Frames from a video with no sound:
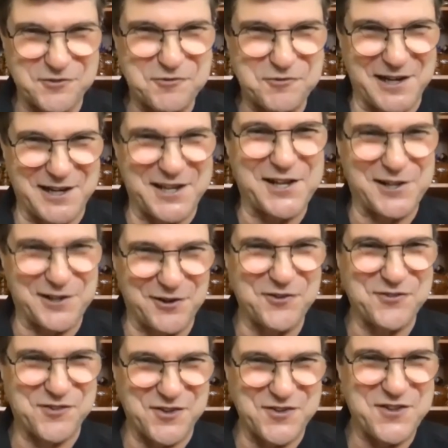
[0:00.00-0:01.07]
is really
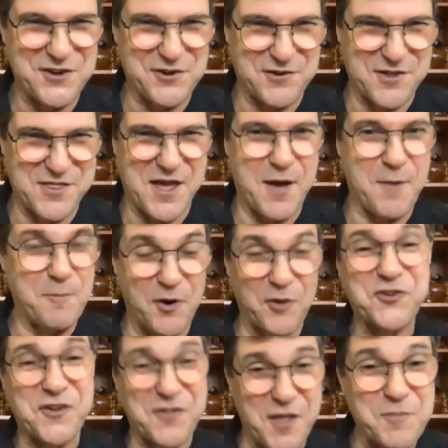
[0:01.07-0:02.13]
close and dear to them.
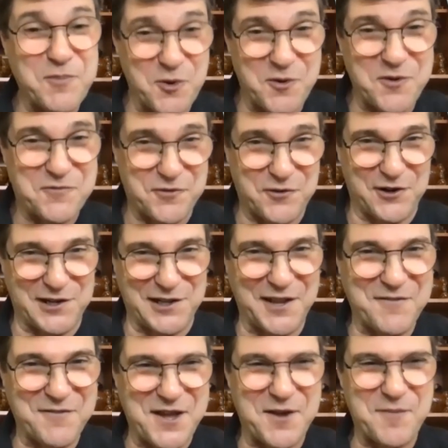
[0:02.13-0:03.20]
Most of them do it for a
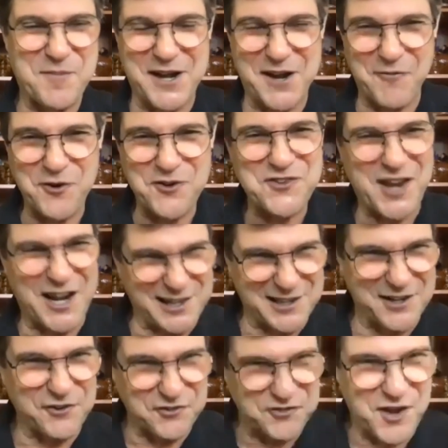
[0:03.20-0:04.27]
living, but everyone's got a
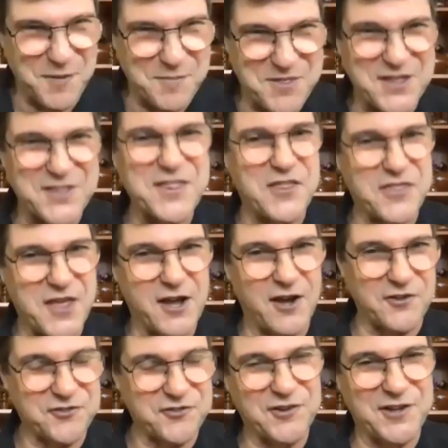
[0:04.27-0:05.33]
little something that they
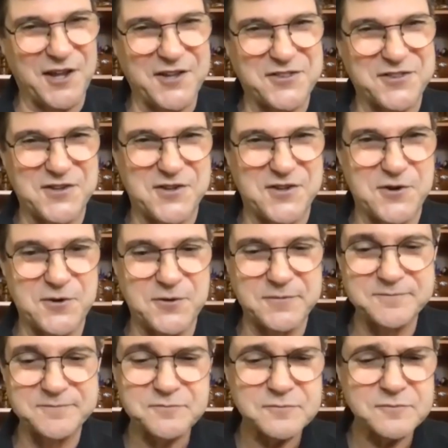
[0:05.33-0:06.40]
also like to
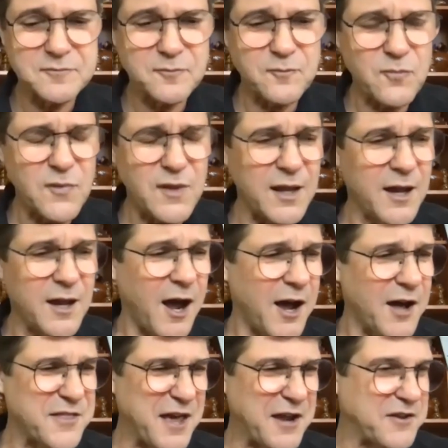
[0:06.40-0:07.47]
do
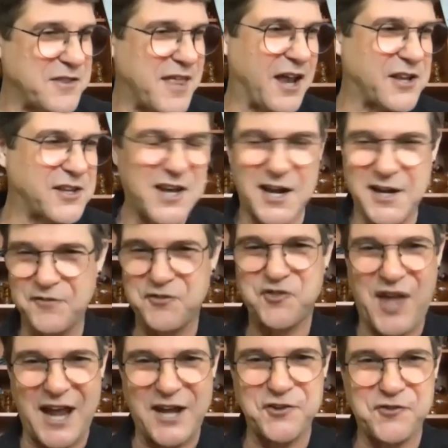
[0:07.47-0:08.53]
that kind of
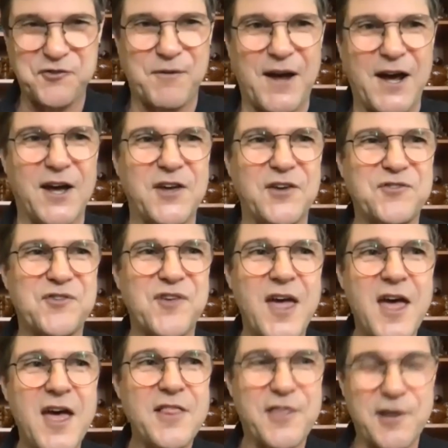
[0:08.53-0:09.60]
satisfies
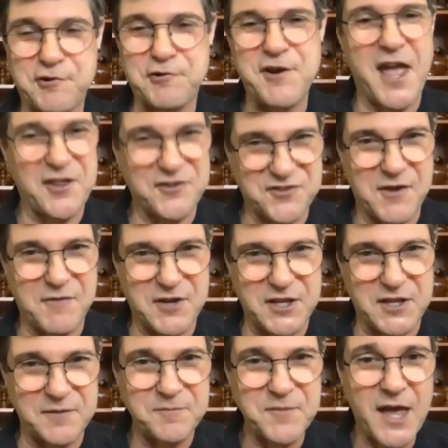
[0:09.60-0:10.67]
the
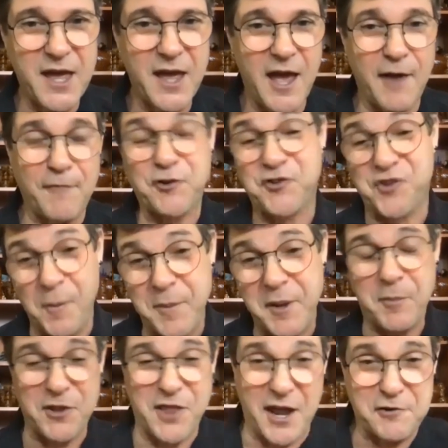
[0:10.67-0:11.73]
creativity. And for some
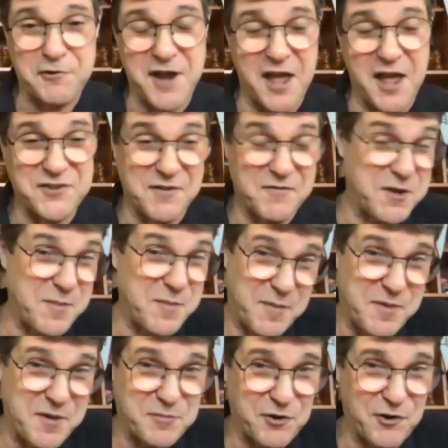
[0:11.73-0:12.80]
people, that creativity
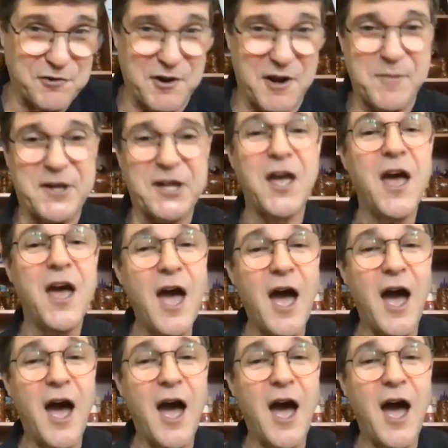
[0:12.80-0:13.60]
might be programming.